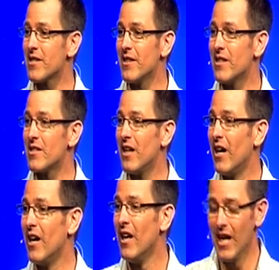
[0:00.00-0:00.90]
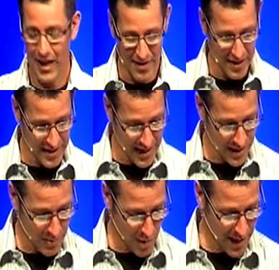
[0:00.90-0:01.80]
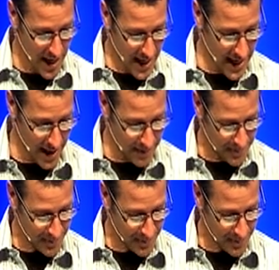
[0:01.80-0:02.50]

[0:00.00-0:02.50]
in this next moment. Now,